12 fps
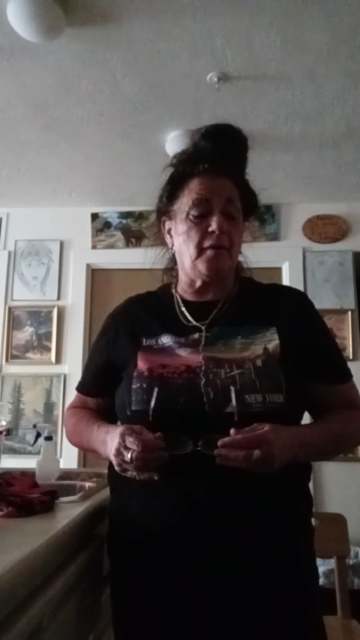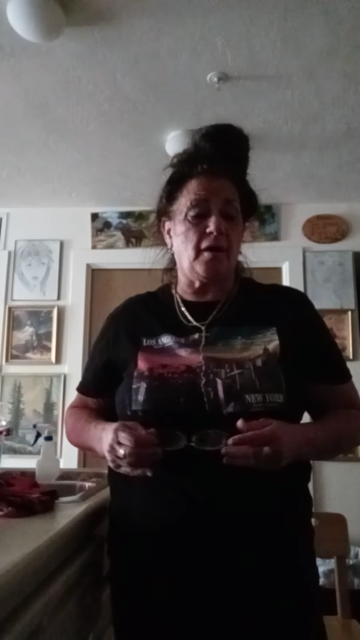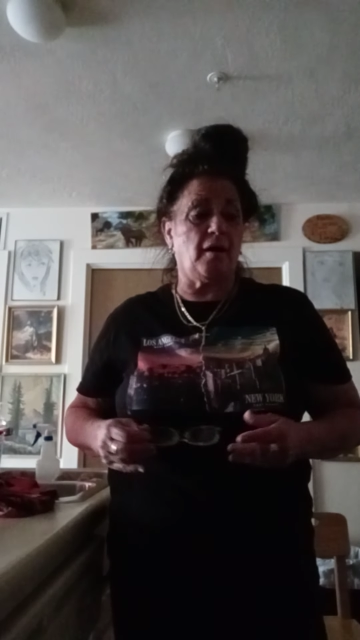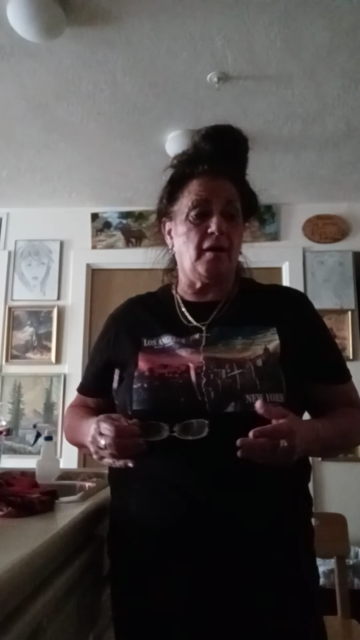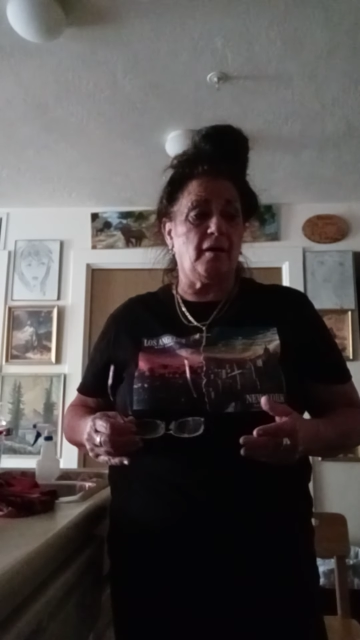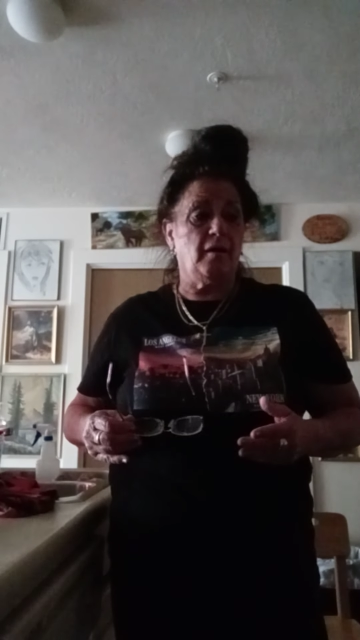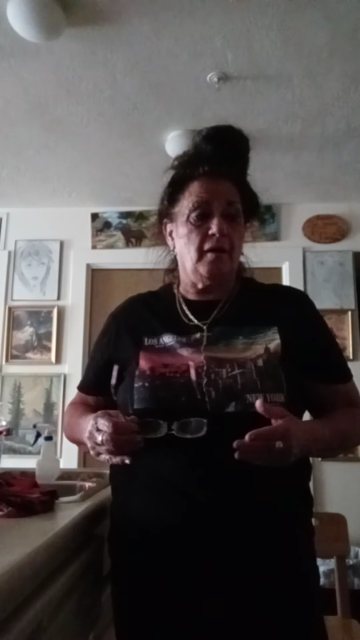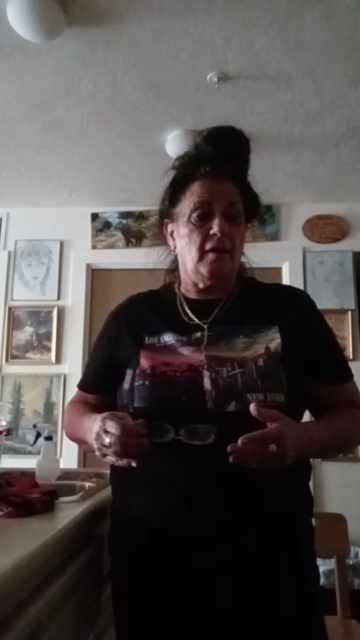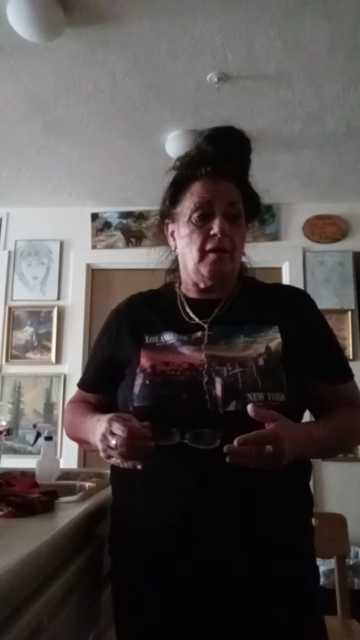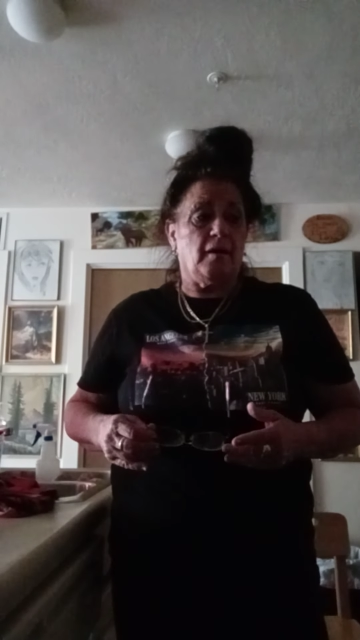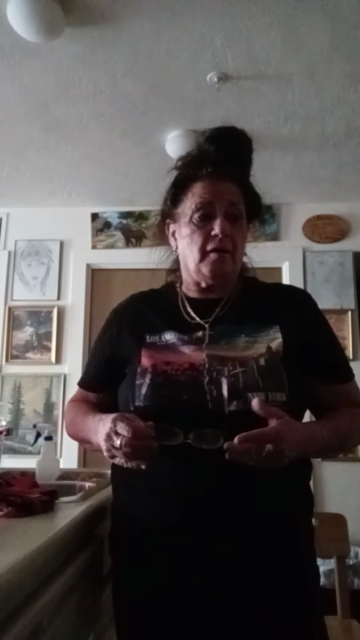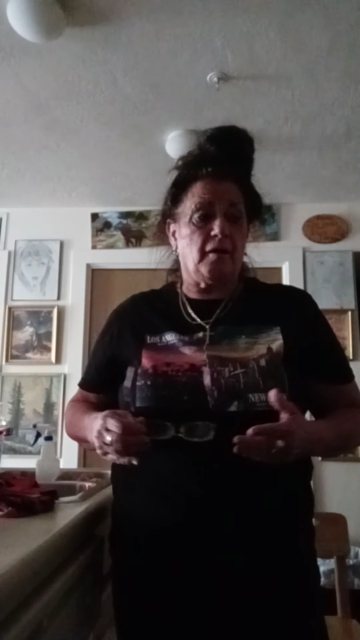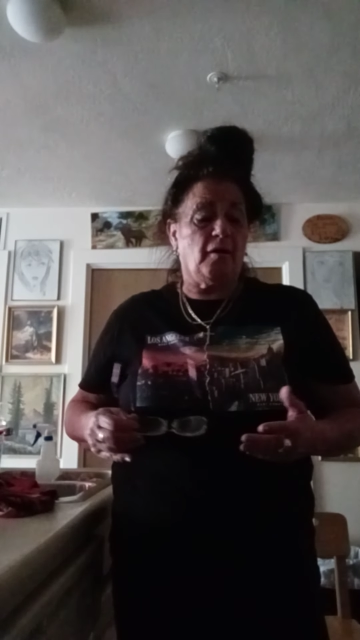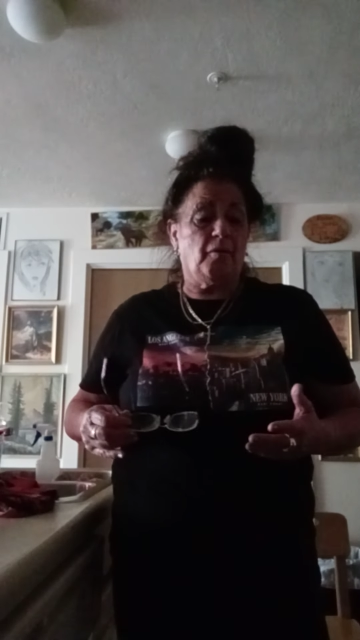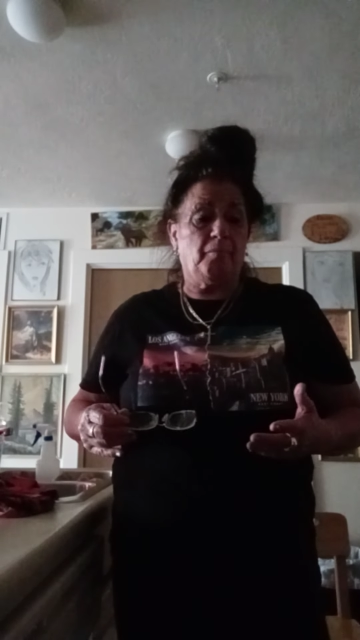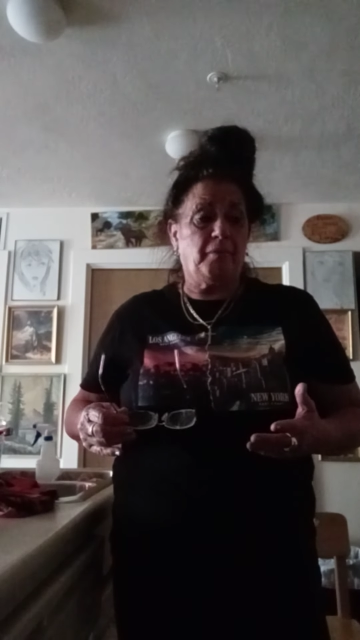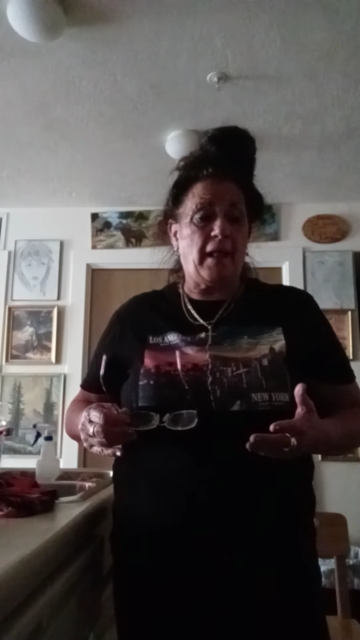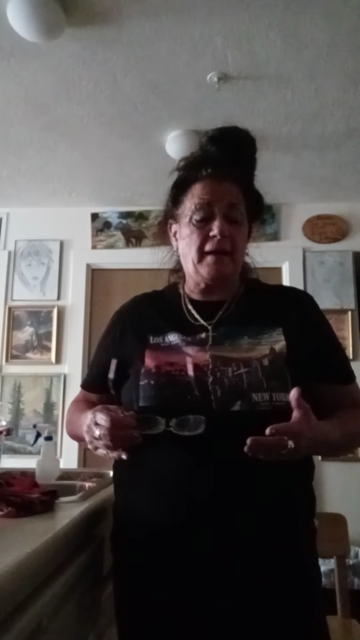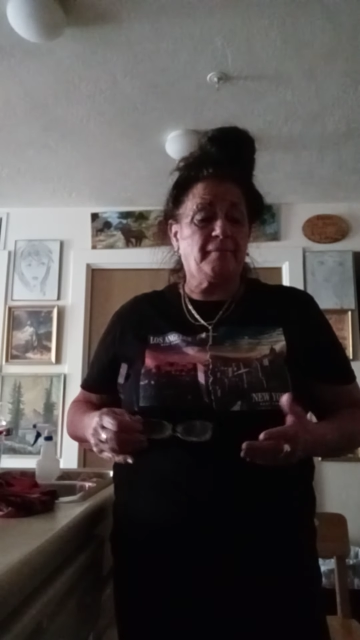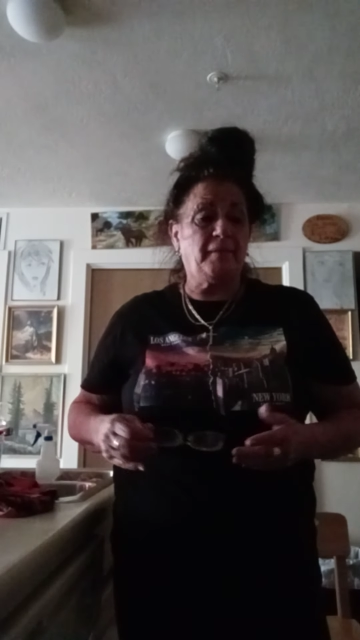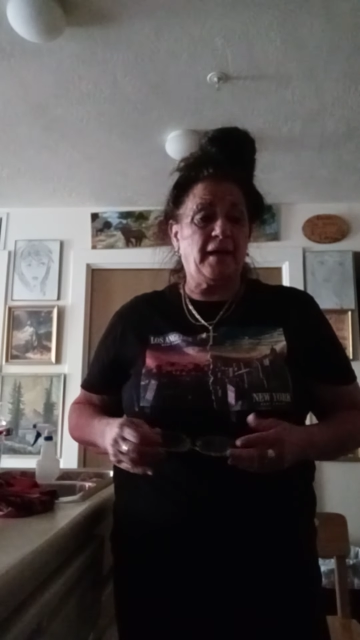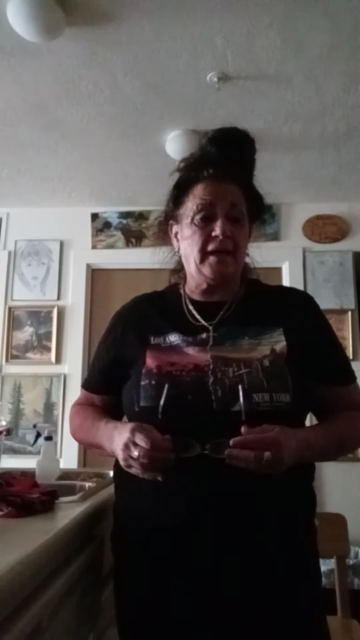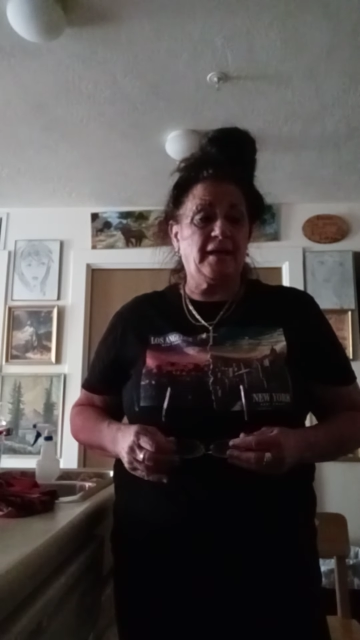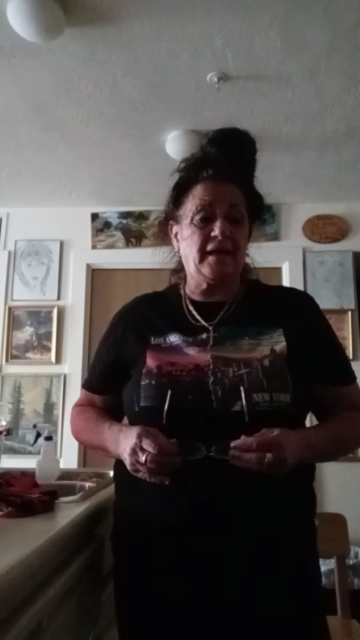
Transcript: uh, you know, black men.